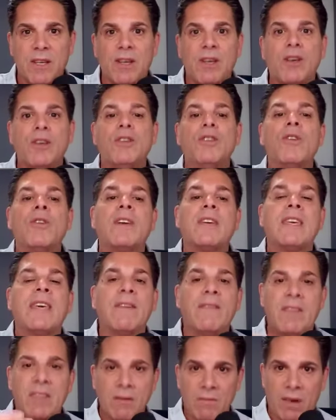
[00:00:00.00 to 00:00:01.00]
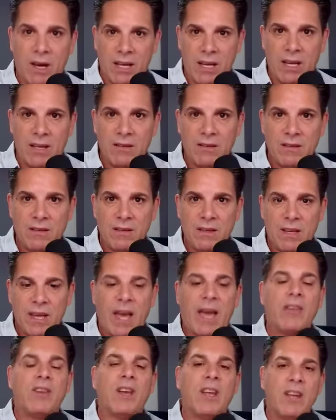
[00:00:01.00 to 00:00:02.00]
You're giving the money,
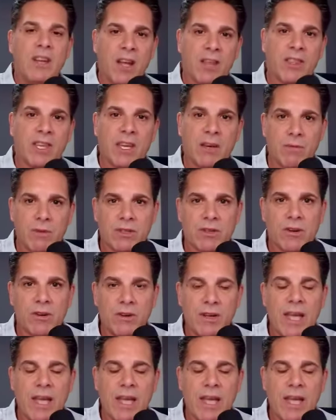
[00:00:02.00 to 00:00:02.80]
and you get nothing in return.